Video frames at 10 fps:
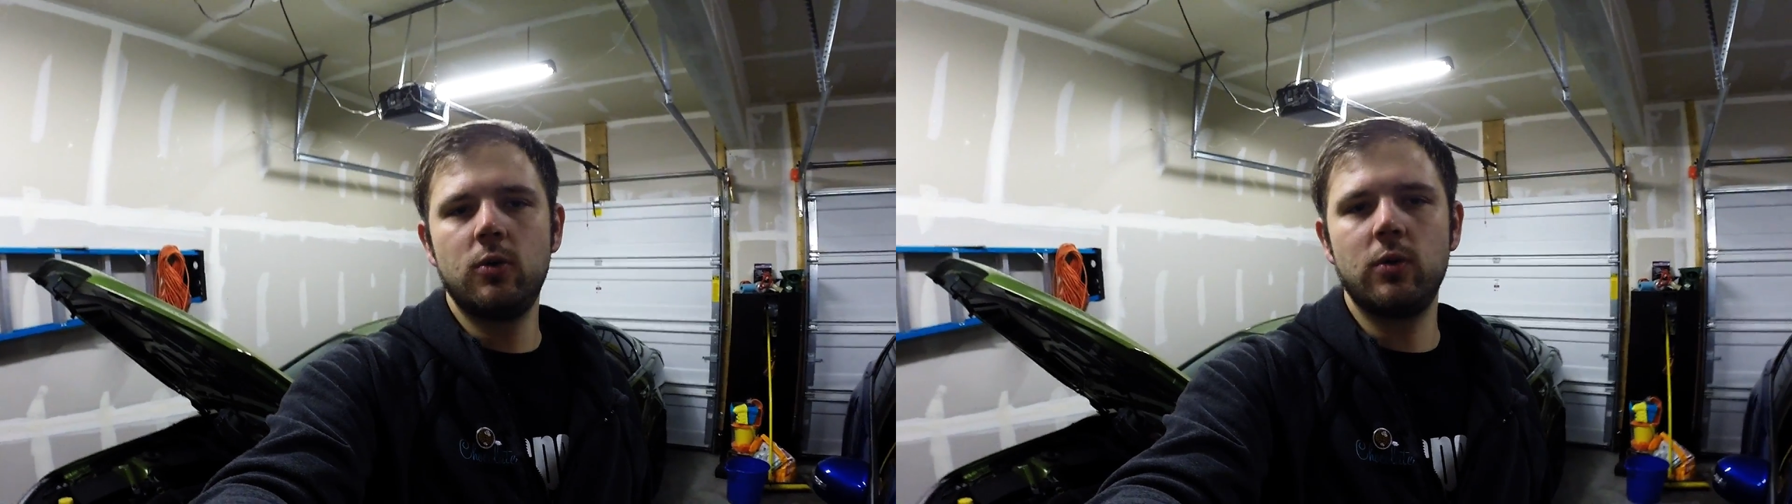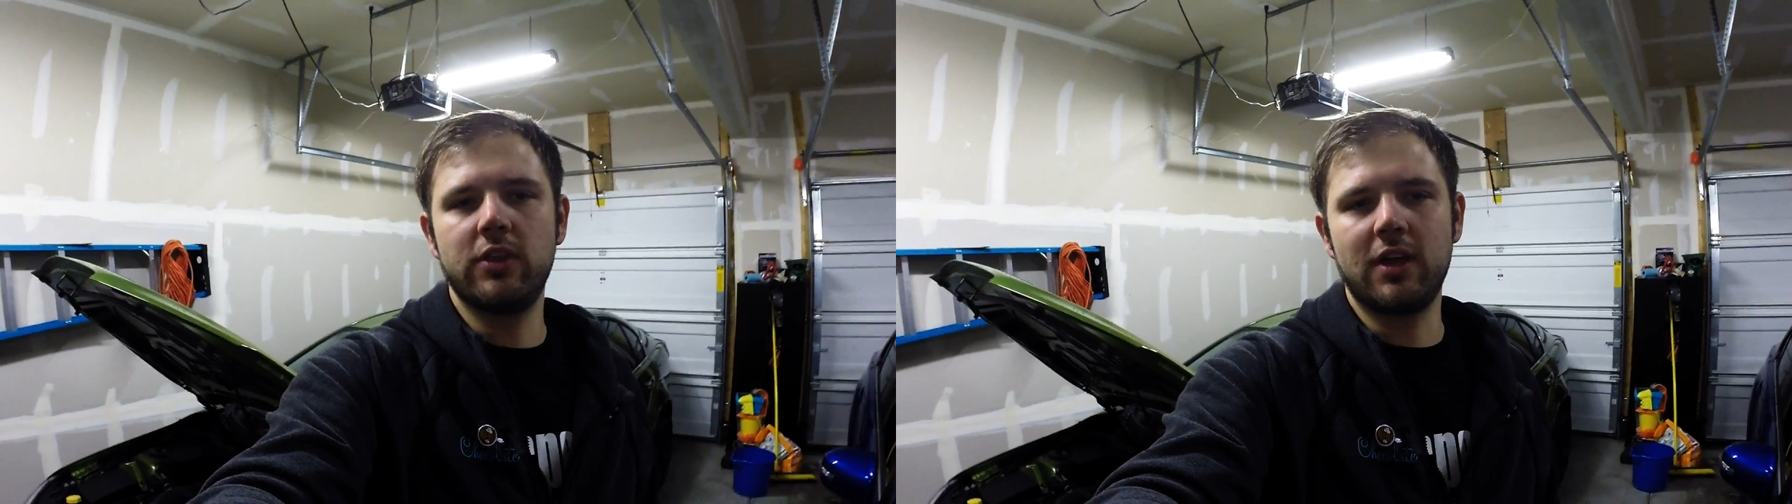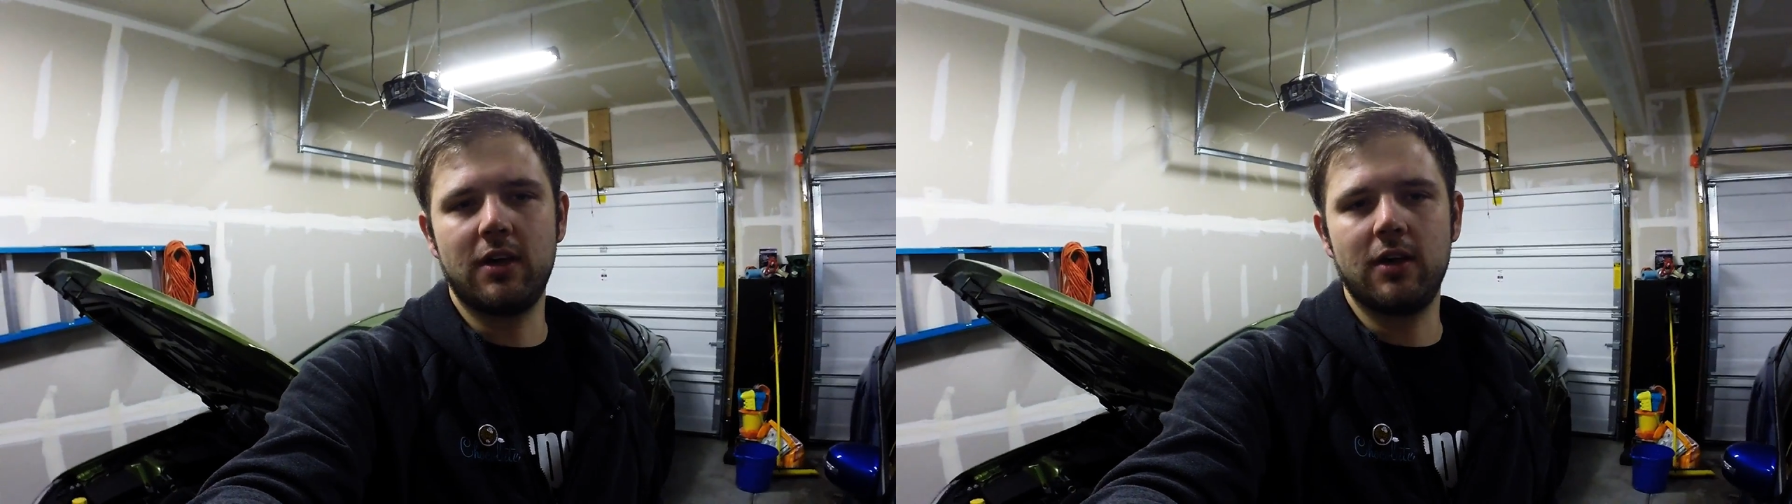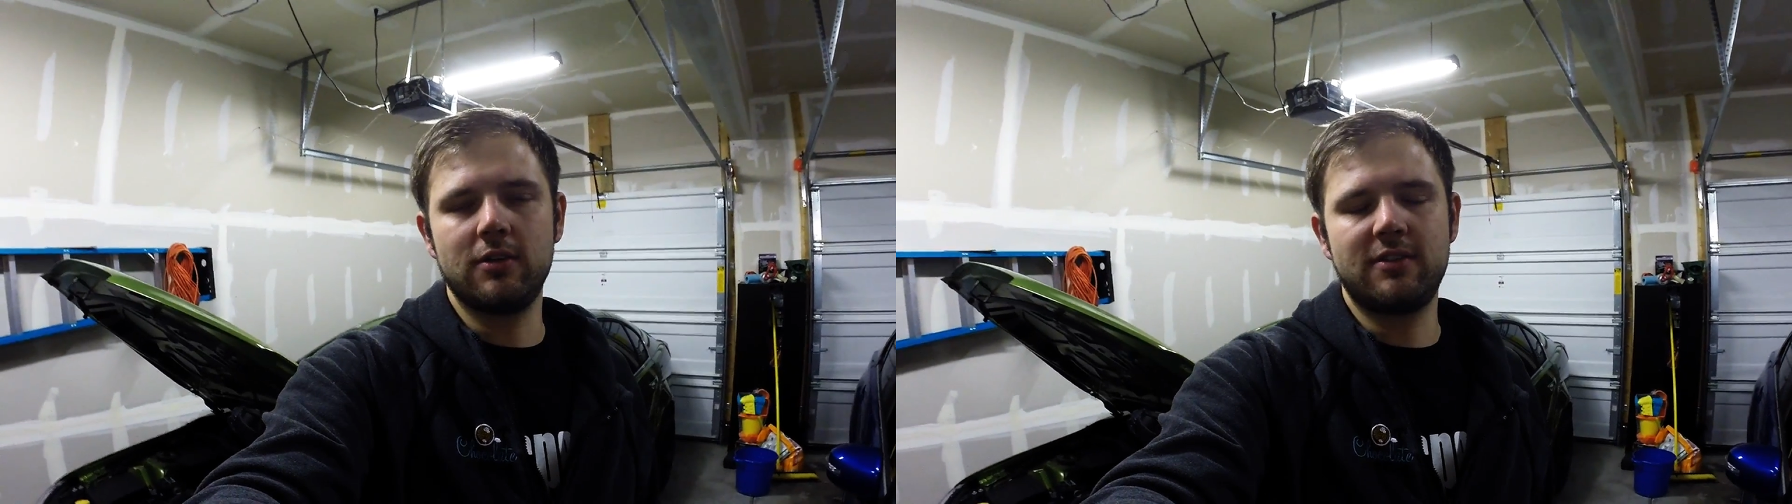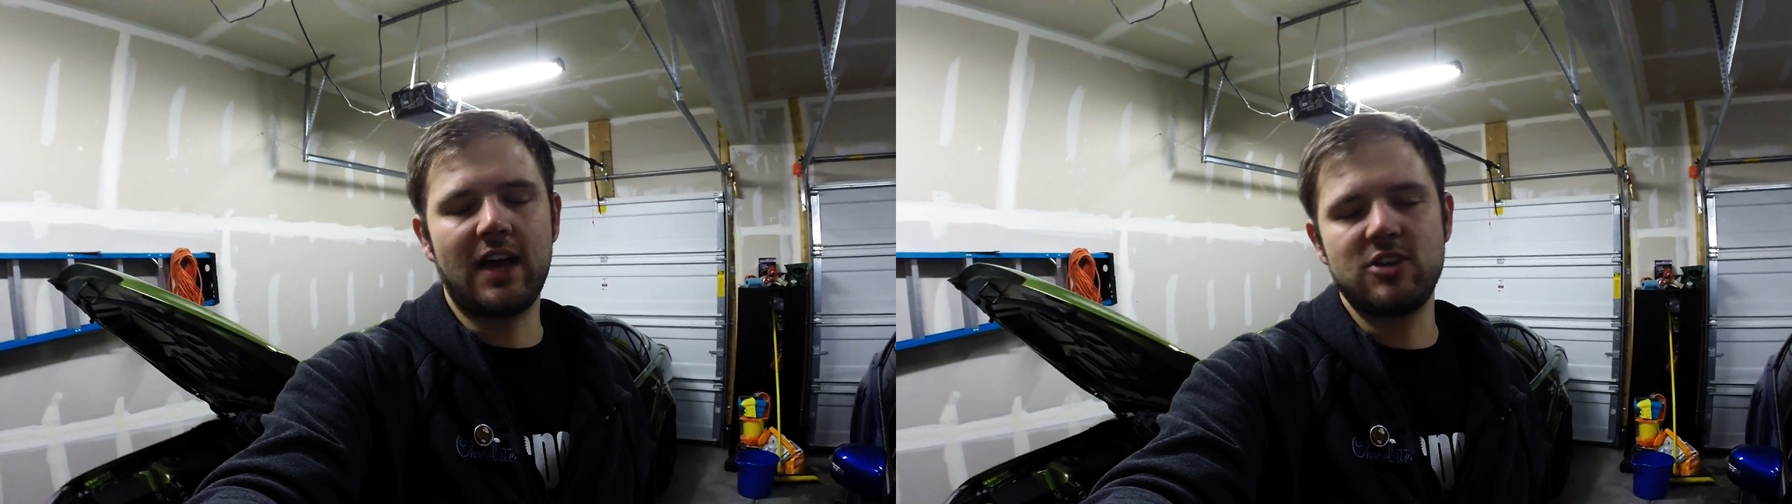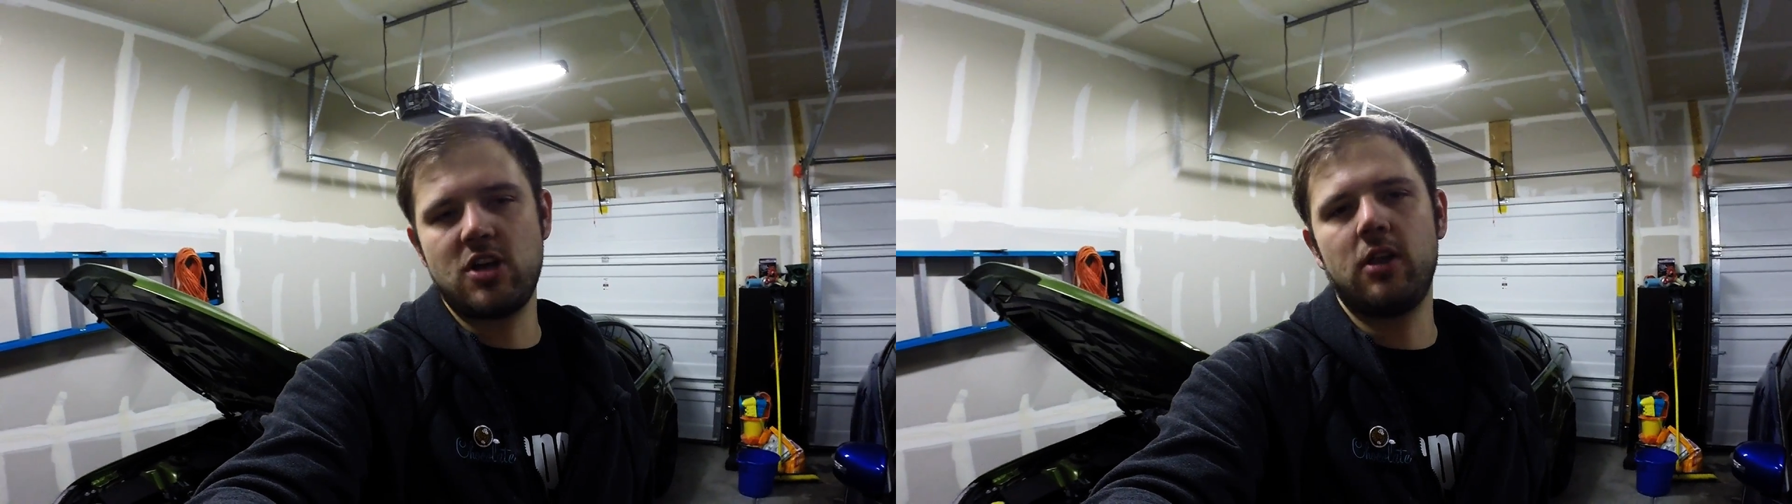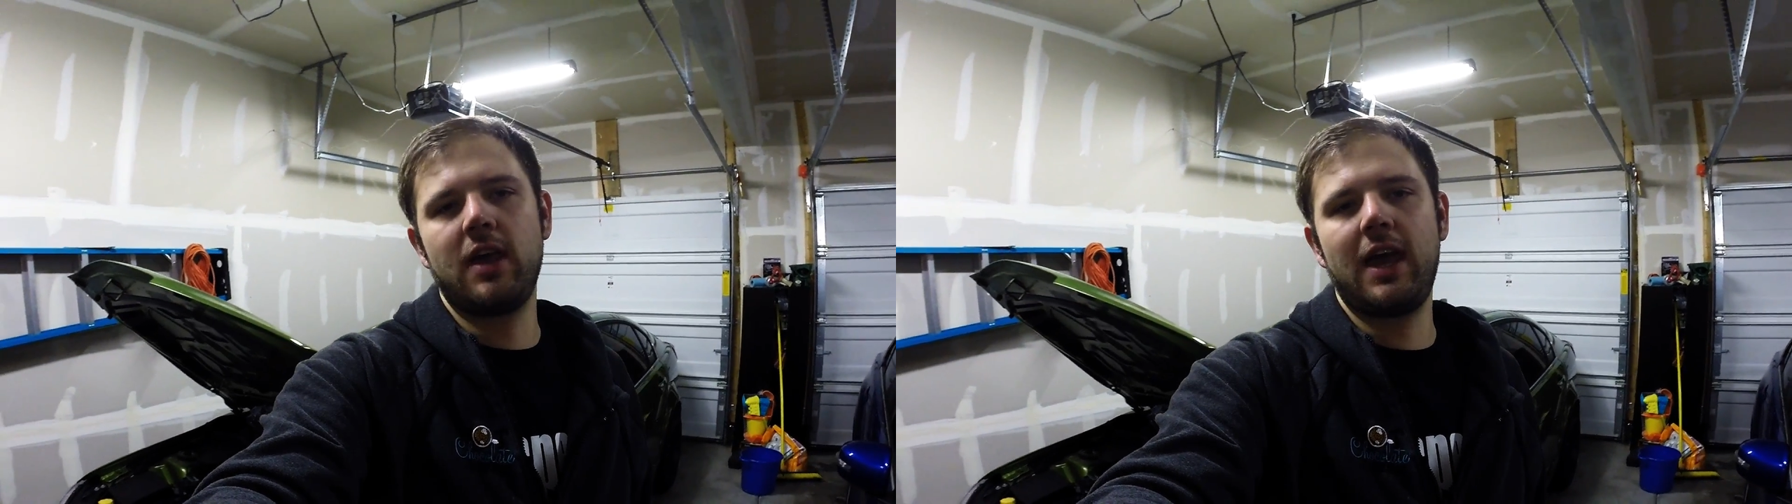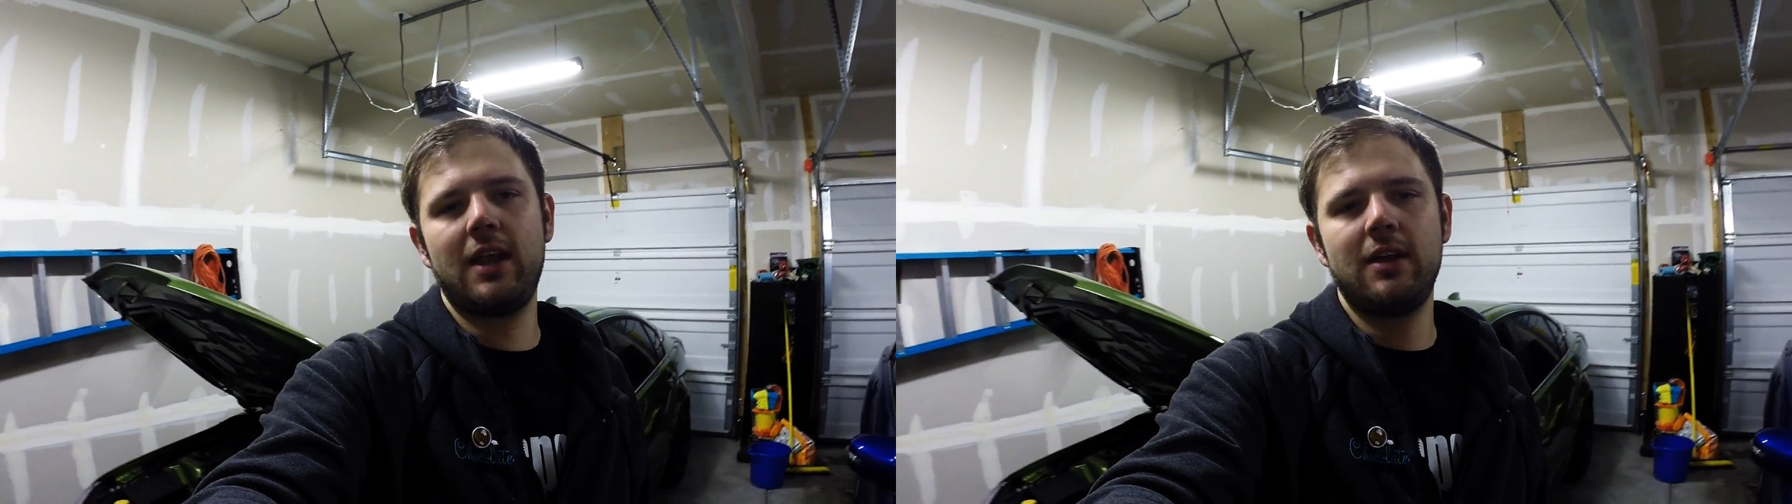with like a Dodge
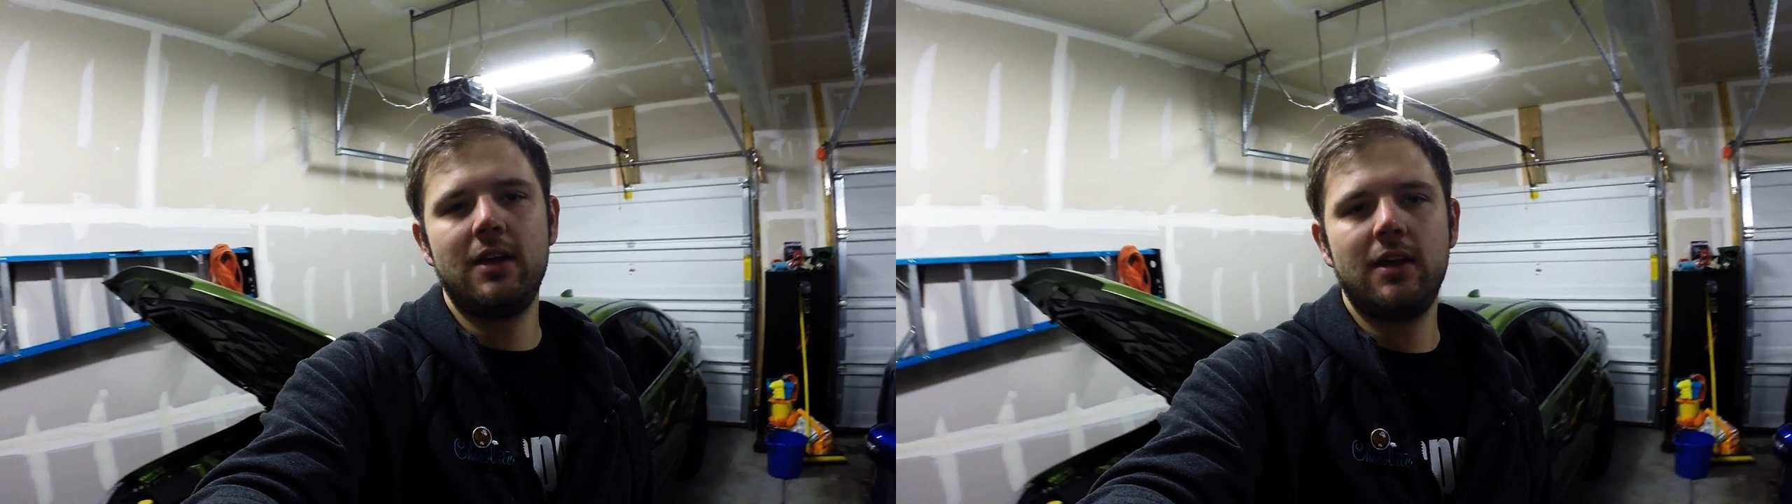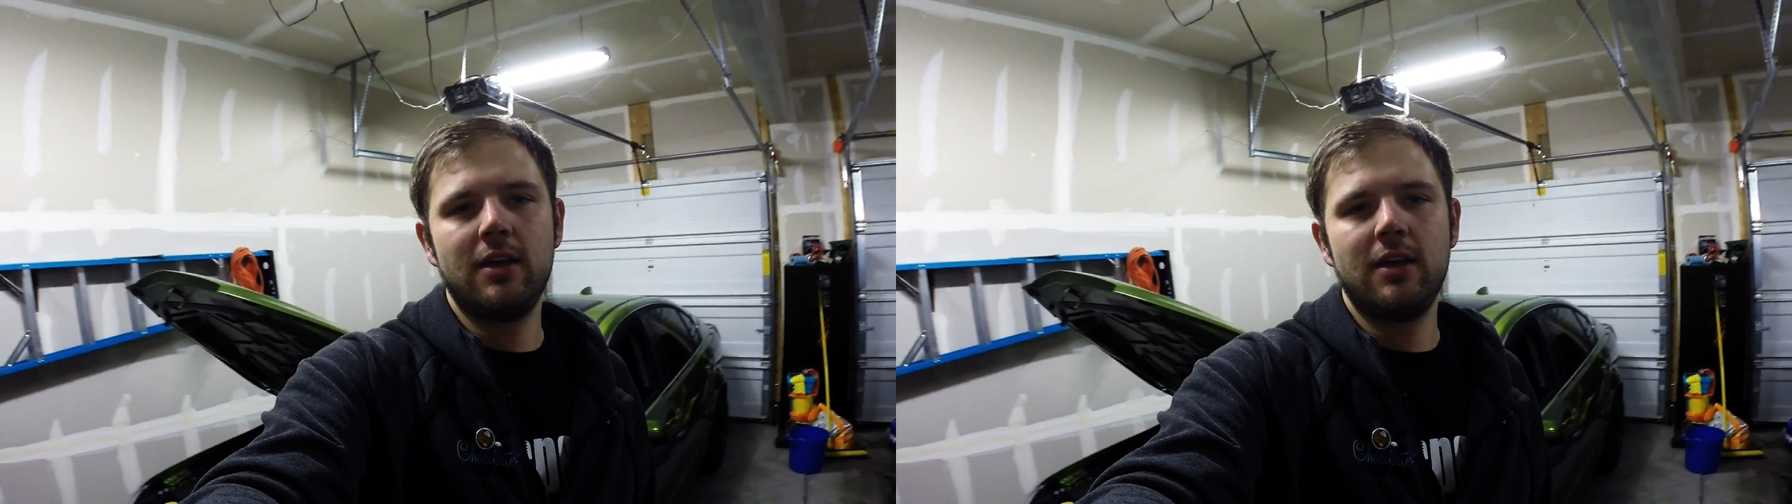Hellcat,